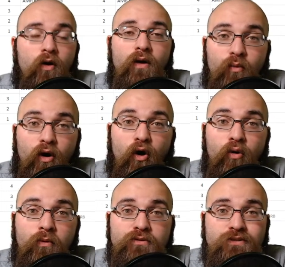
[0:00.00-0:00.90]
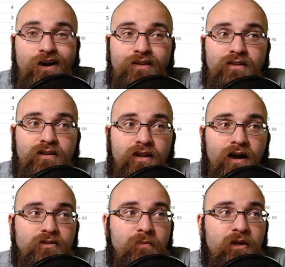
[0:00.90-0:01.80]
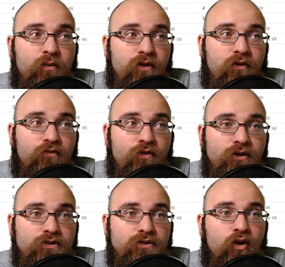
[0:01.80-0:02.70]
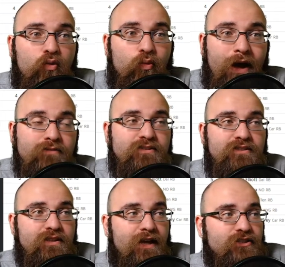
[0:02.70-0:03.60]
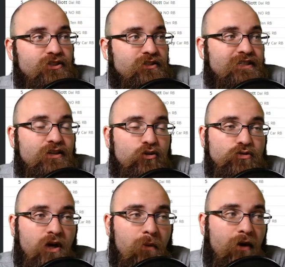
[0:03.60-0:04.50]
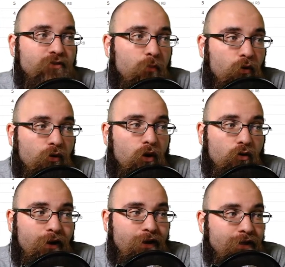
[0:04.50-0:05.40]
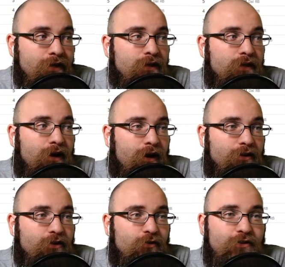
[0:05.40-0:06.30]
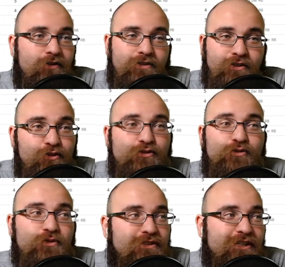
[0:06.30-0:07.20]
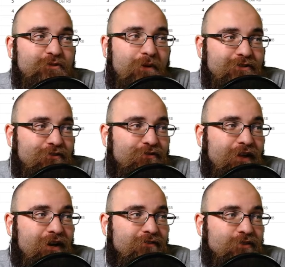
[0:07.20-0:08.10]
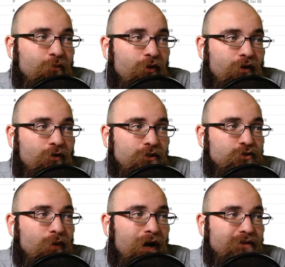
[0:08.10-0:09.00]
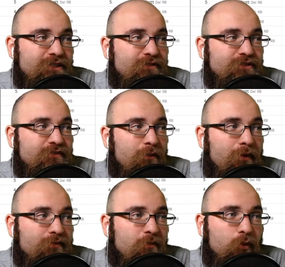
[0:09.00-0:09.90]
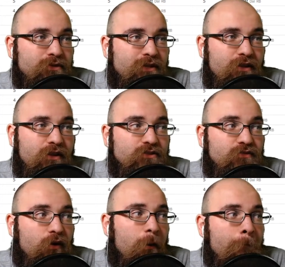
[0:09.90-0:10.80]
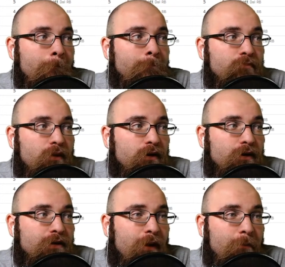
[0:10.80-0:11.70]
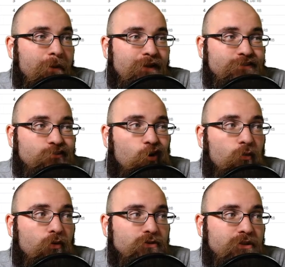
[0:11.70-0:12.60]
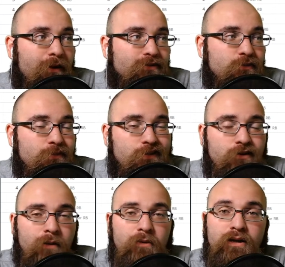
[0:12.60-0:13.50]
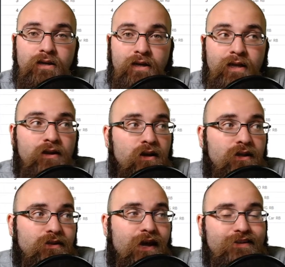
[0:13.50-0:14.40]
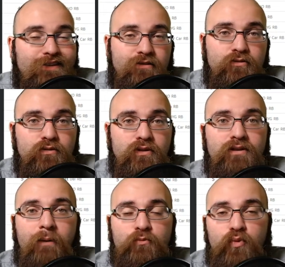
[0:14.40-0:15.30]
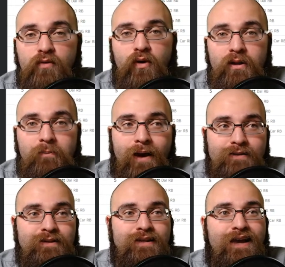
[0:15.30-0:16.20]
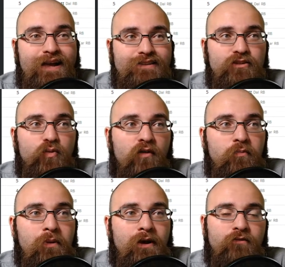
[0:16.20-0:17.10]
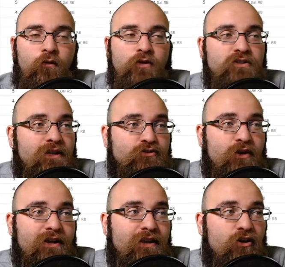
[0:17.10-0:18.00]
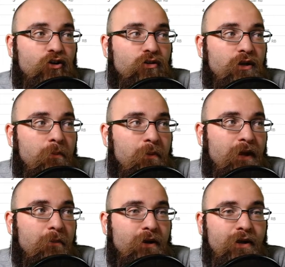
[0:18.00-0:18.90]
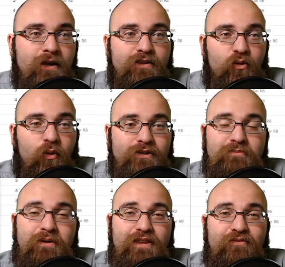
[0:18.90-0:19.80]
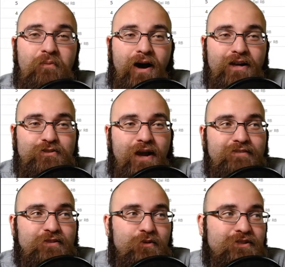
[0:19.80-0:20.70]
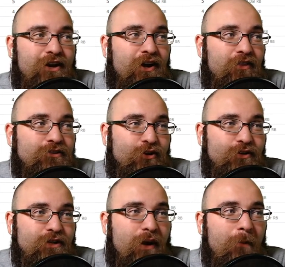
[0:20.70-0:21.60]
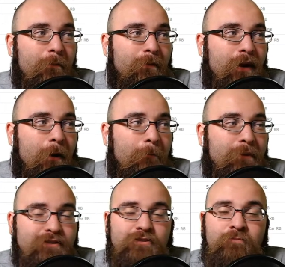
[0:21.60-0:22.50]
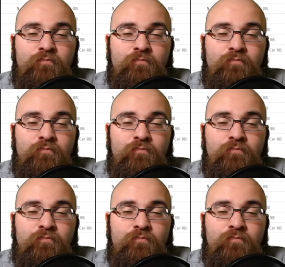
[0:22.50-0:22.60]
All right, we're almost on the clock to begin with our first round selection, seeing who's come off the board already. The usual suspects are flying off the board. Only two wide receivers have come off the board thus far. And my pick is almost about to be here. I'm going to, again, lock down two of the top 12 running backs at the 12th pick. Unfortunately, I tried to get an earlier pick, but there wasn't many mock drafts in which those early round picks